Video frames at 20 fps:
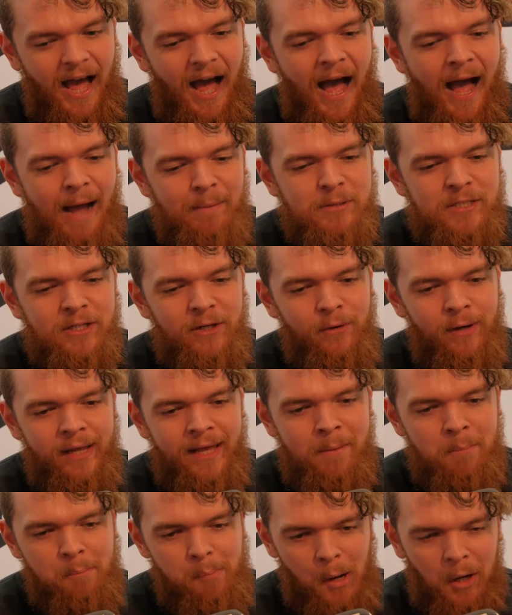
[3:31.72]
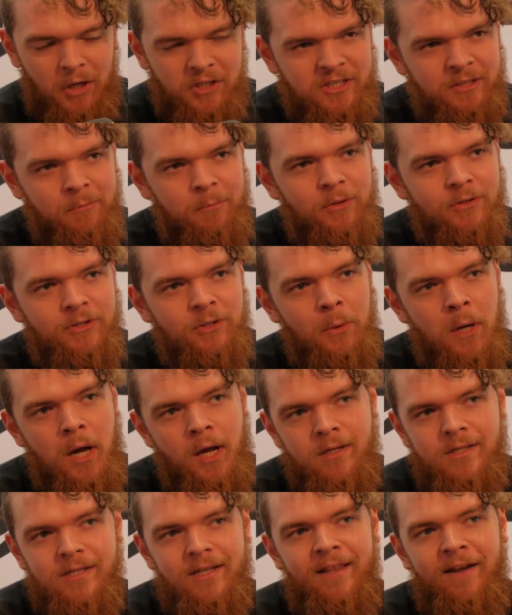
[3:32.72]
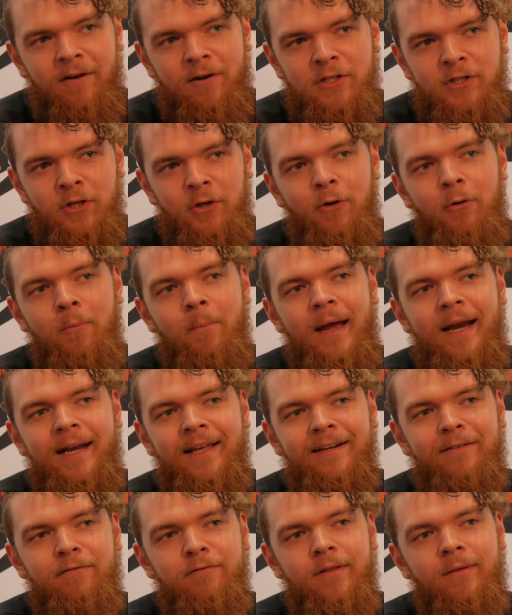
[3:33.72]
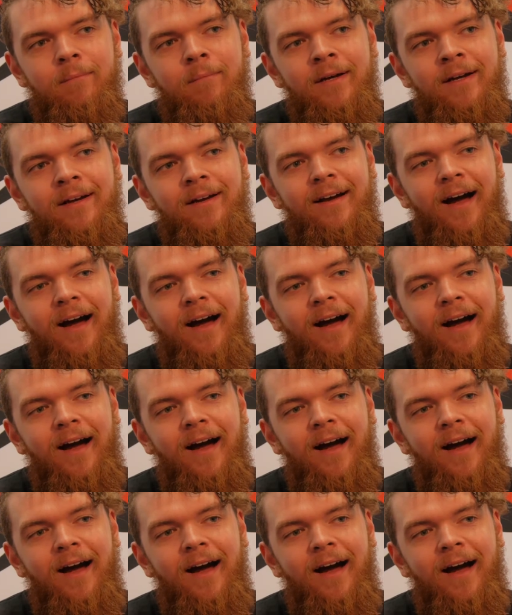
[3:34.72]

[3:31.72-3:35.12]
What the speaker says: Absolutely impossible to answer. There are too many of them.